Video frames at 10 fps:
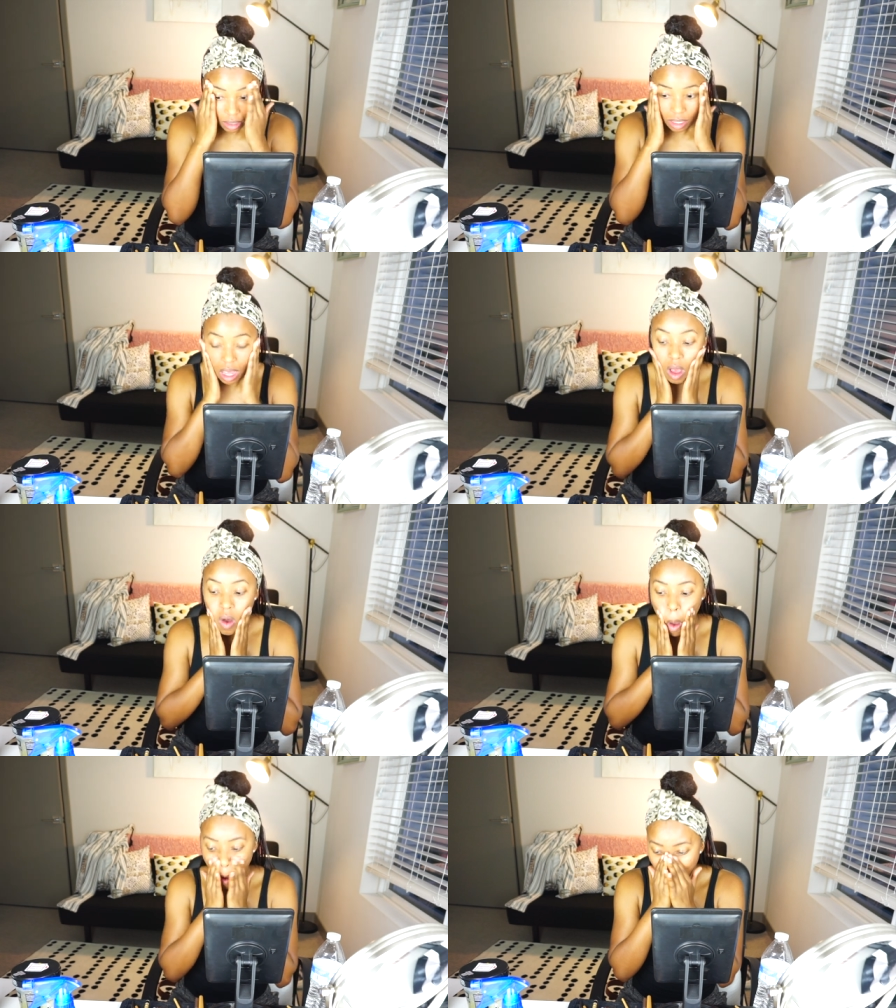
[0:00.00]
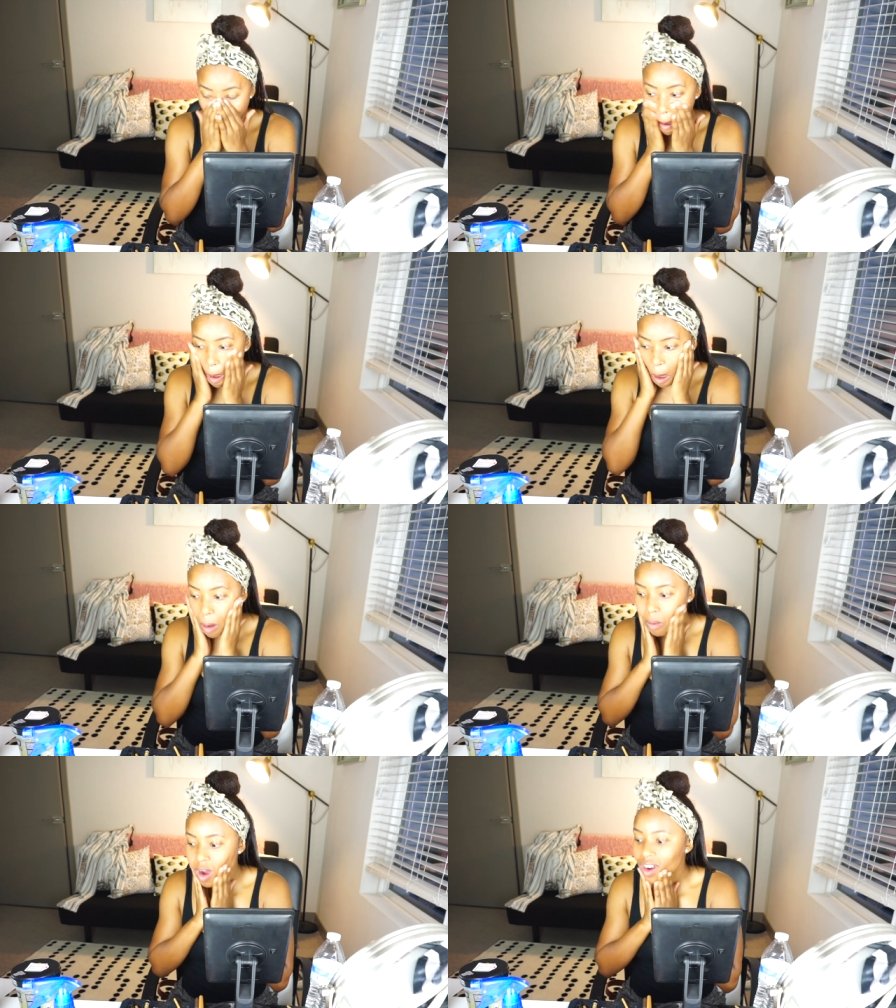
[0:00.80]
so,
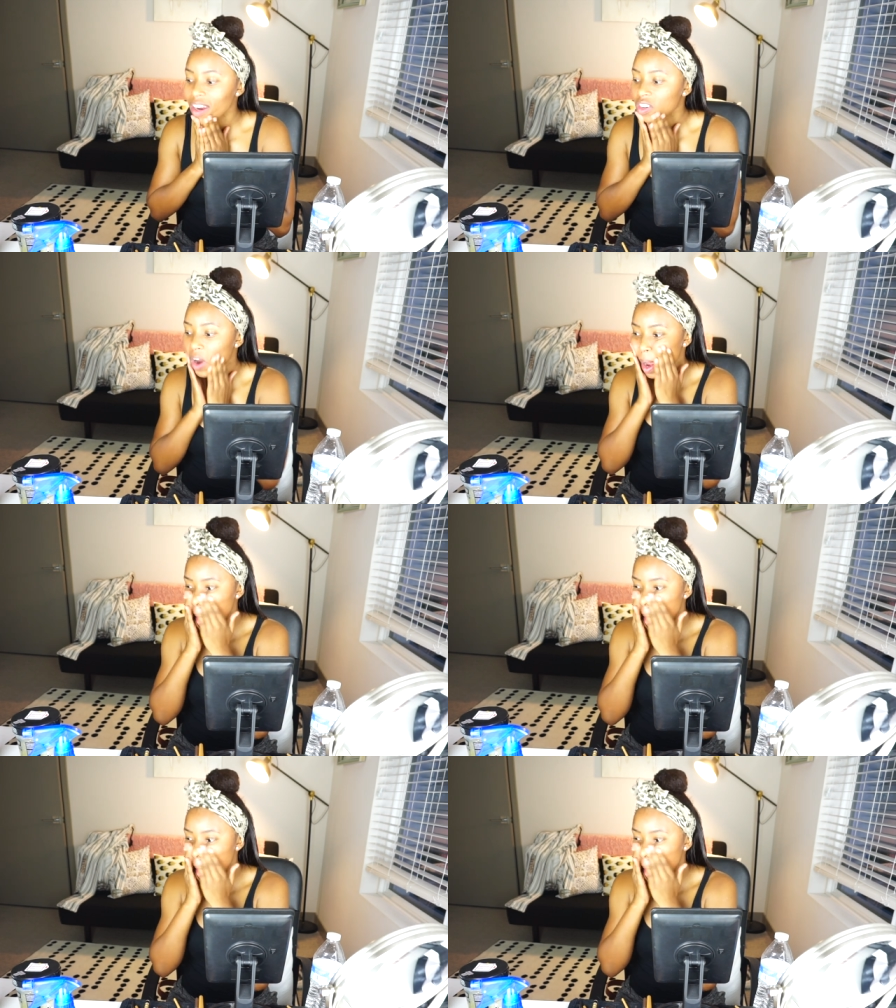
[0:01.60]
why not try